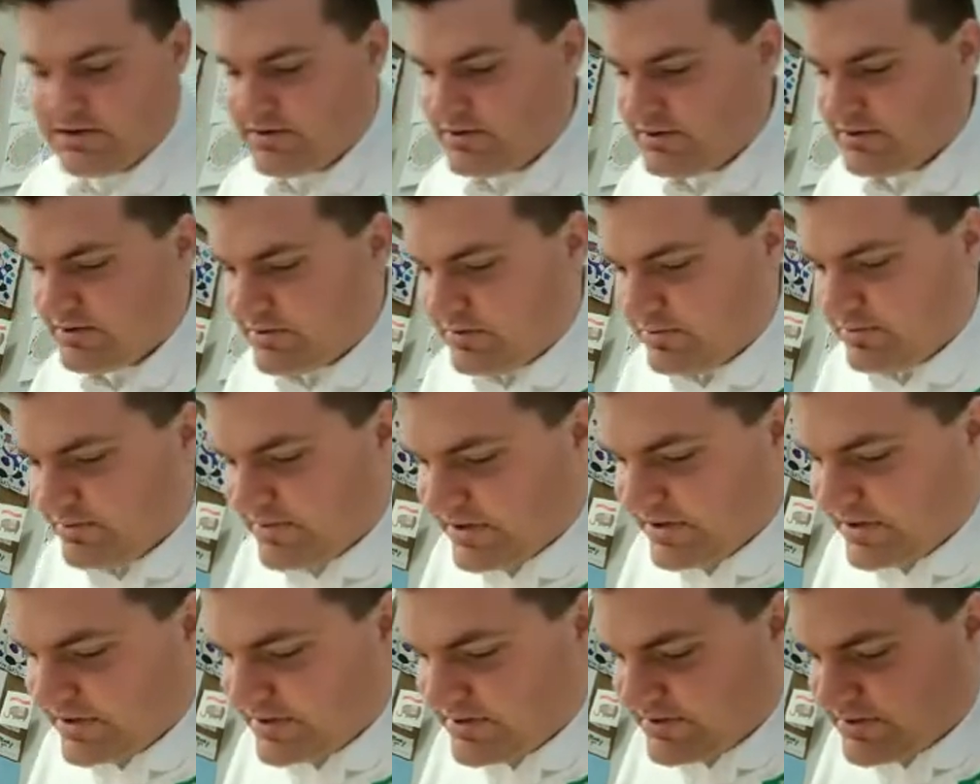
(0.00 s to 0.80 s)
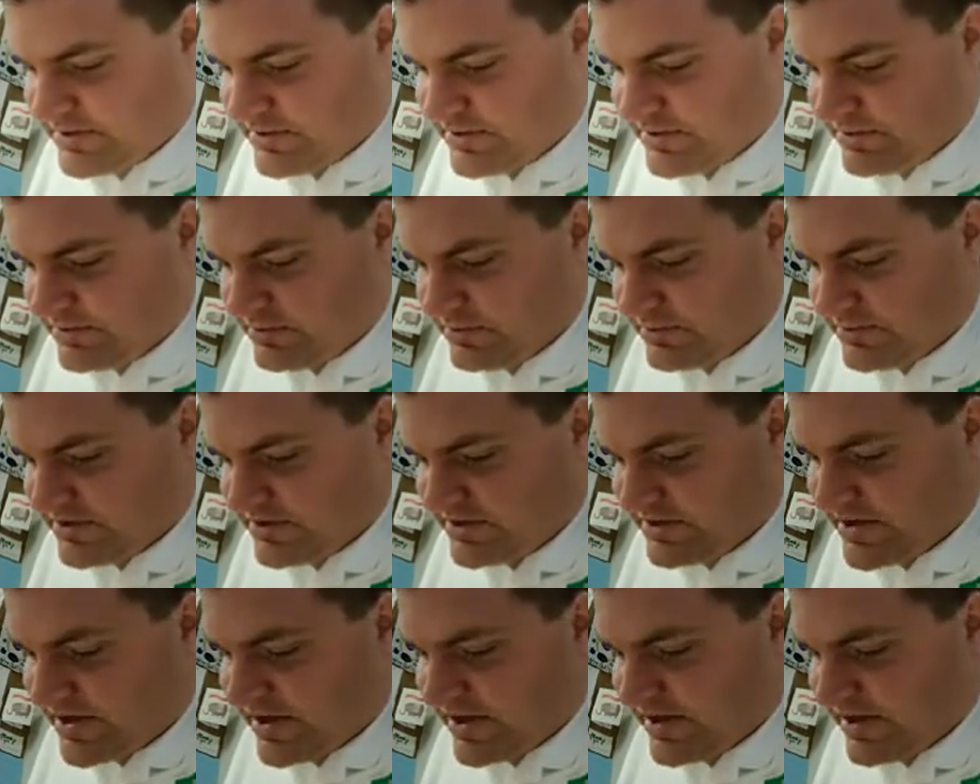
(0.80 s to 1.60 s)
So I'm going to get 2
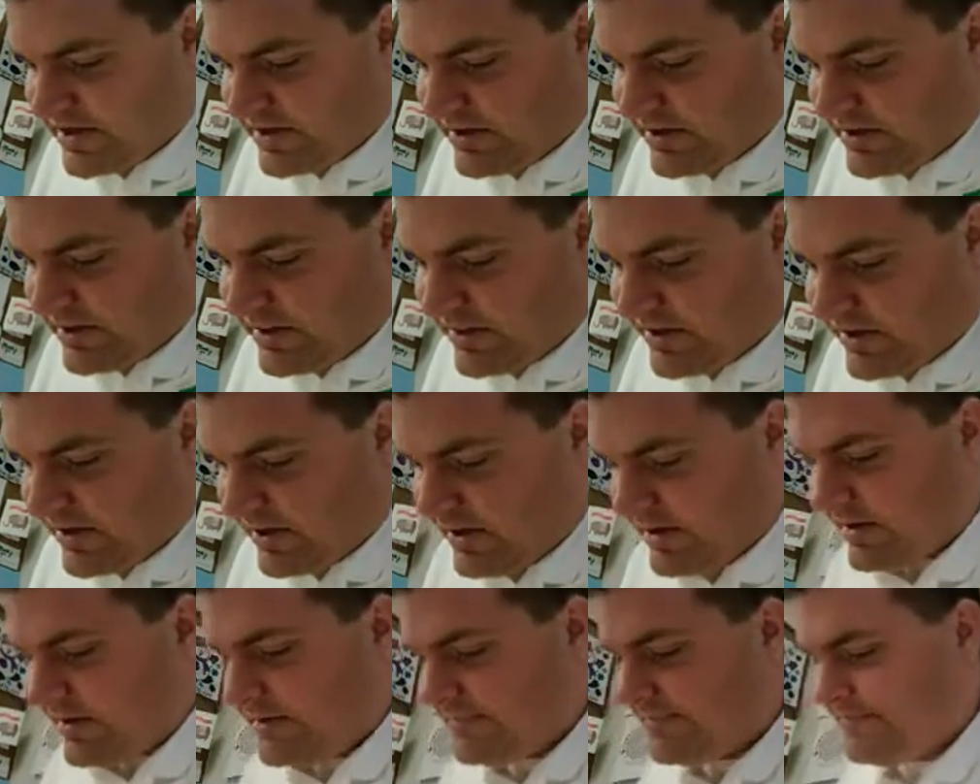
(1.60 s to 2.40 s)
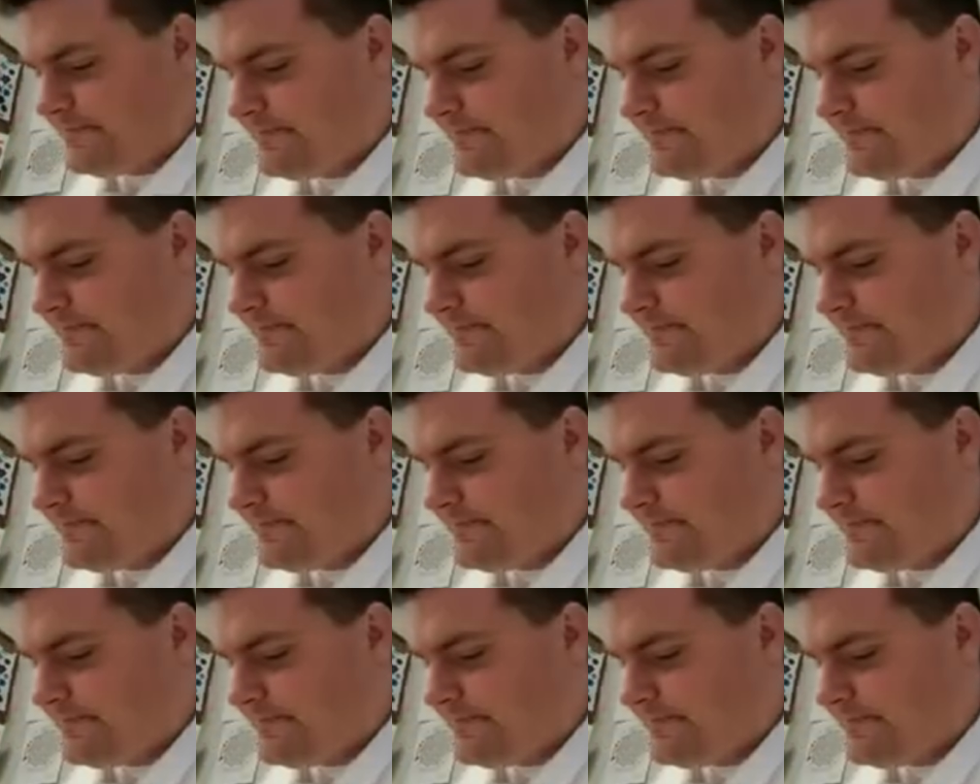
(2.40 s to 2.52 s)
sine theta.